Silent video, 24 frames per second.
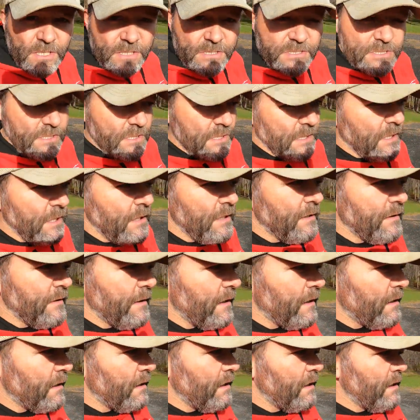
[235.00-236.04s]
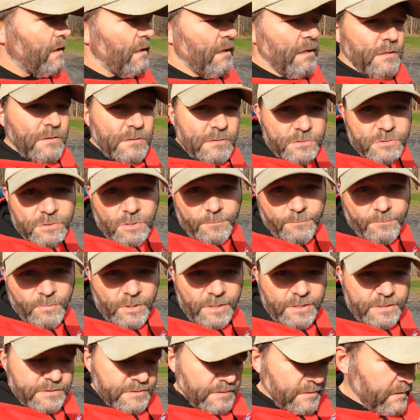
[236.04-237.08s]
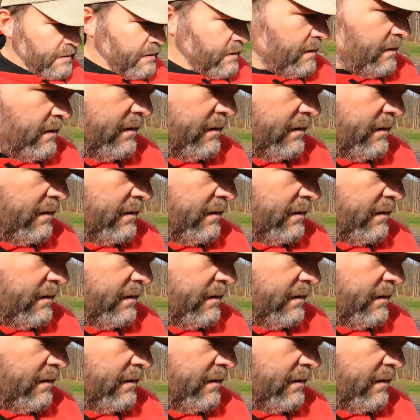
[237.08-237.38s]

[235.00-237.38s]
touchy. They're uh, drum brakes.